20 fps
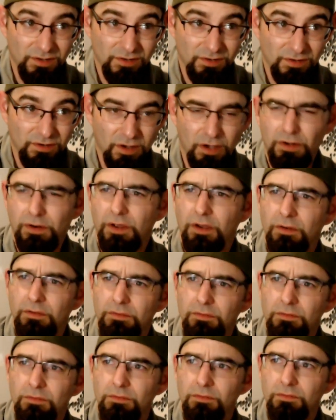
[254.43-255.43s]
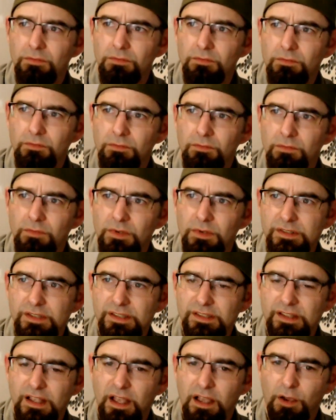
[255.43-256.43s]
no, because
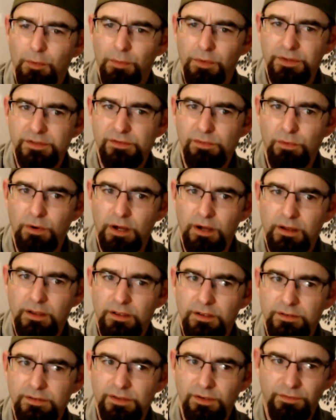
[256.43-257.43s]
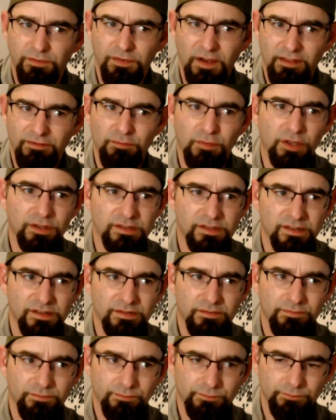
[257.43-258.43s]
that's not how months work. So 5
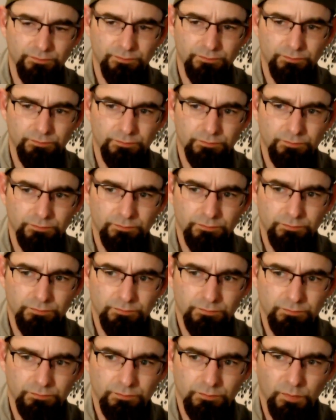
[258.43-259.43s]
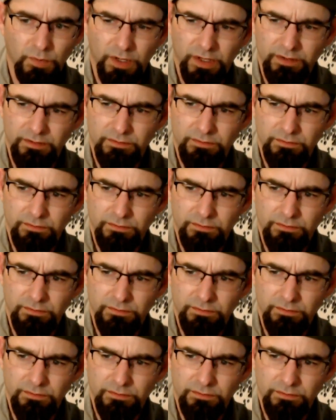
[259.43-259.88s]
months, right?